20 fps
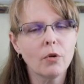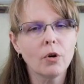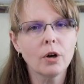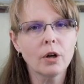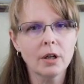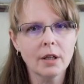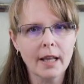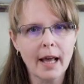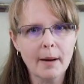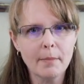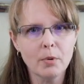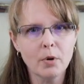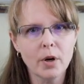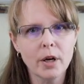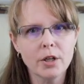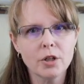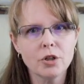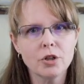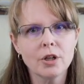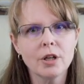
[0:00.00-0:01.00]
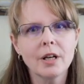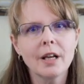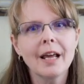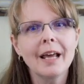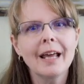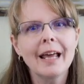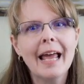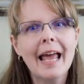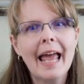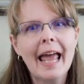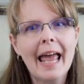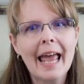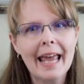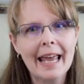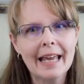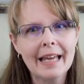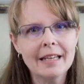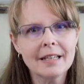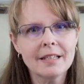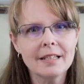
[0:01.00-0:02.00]
collaboration
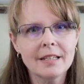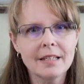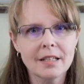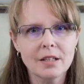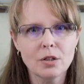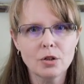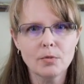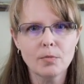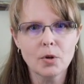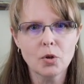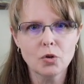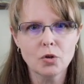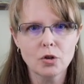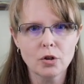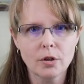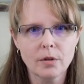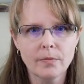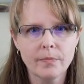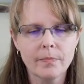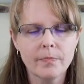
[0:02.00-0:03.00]
and distribution.